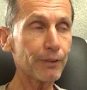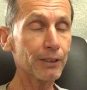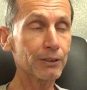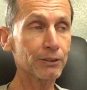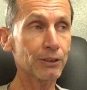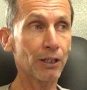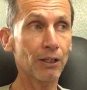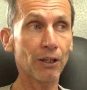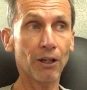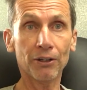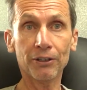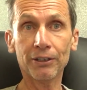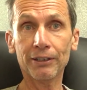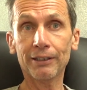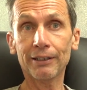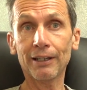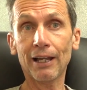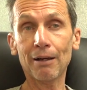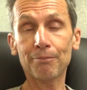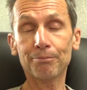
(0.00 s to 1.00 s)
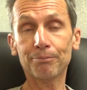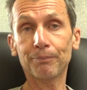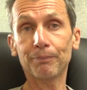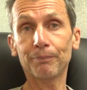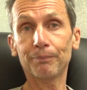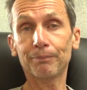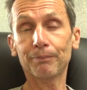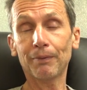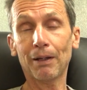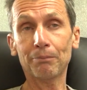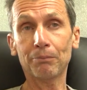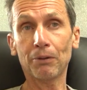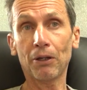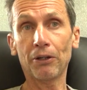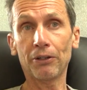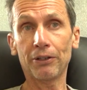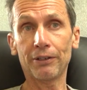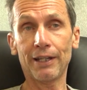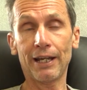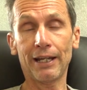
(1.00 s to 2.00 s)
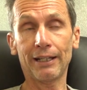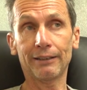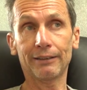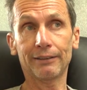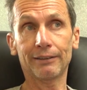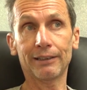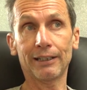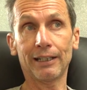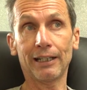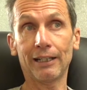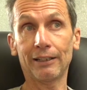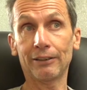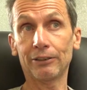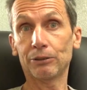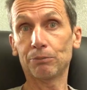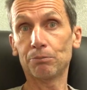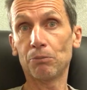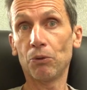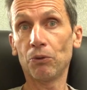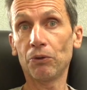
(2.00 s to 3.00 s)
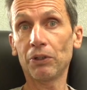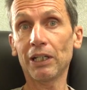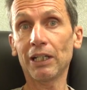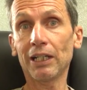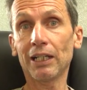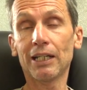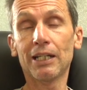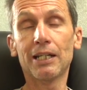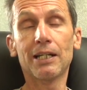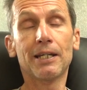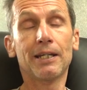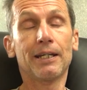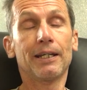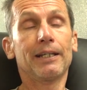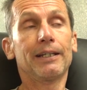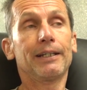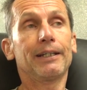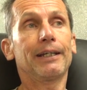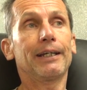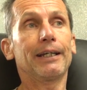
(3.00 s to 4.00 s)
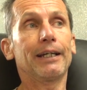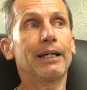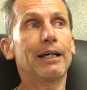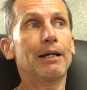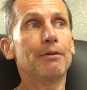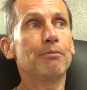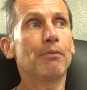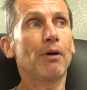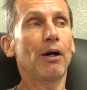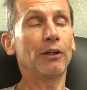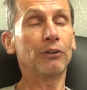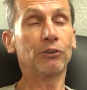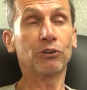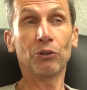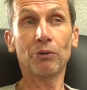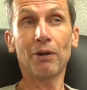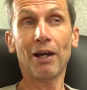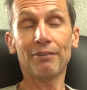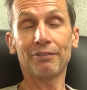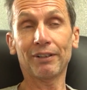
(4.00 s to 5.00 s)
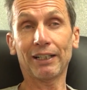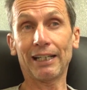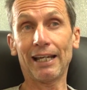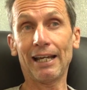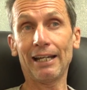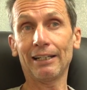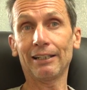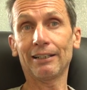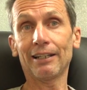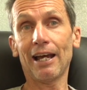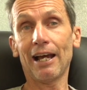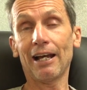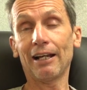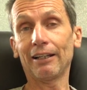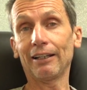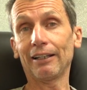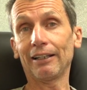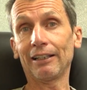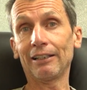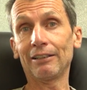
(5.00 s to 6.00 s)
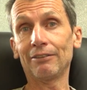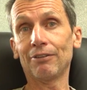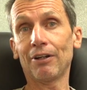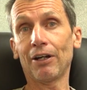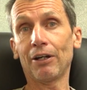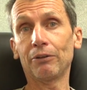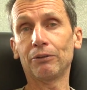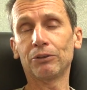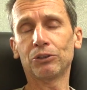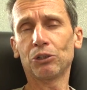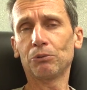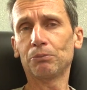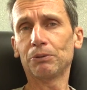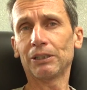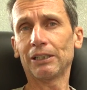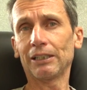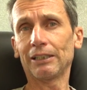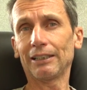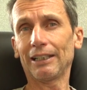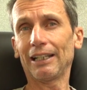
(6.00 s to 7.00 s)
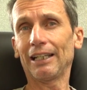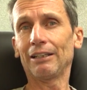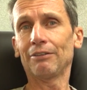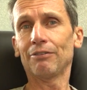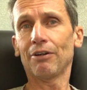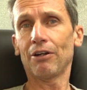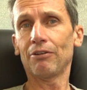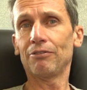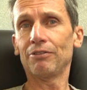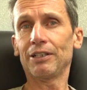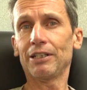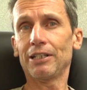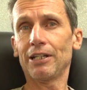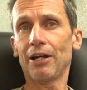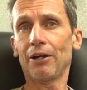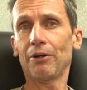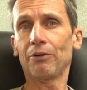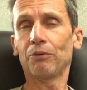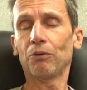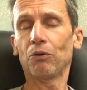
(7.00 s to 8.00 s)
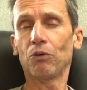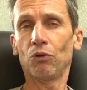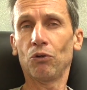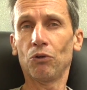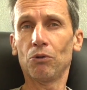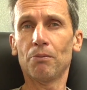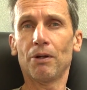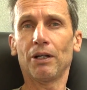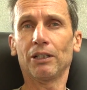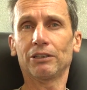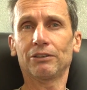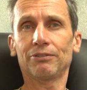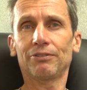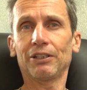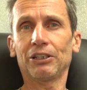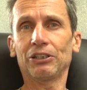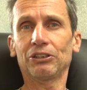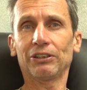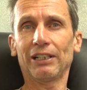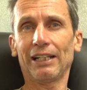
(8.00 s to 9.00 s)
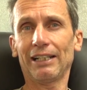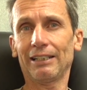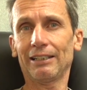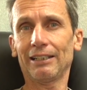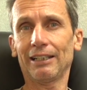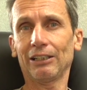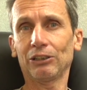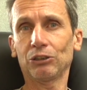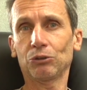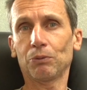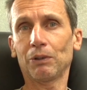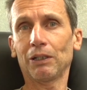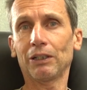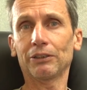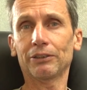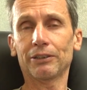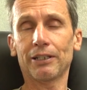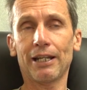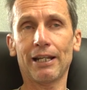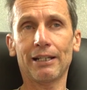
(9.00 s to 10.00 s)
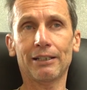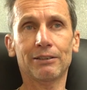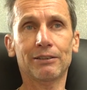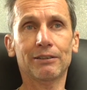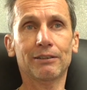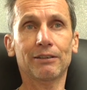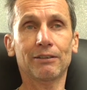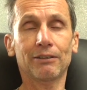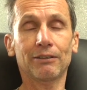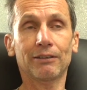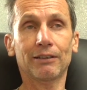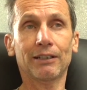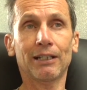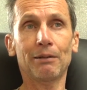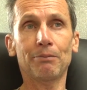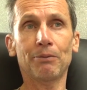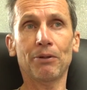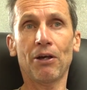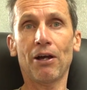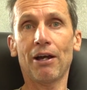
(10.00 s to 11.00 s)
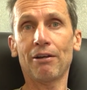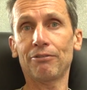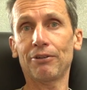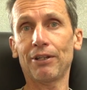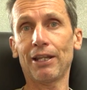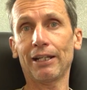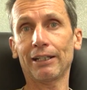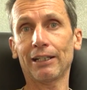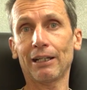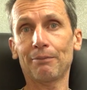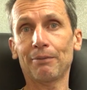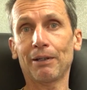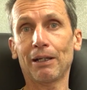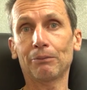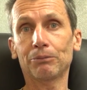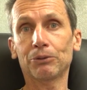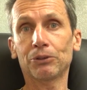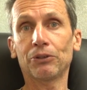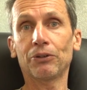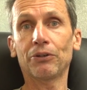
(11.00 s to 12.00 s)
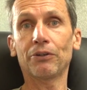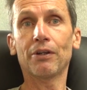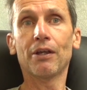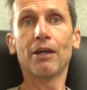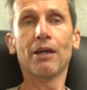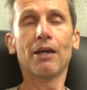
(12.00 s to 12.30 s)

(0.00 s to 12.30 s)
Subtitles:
So uploaded that this morning. I do have a Cannondale Evo Super 6 Evo video almost finished editing as well. So that's keep an eye out for that coming up soon.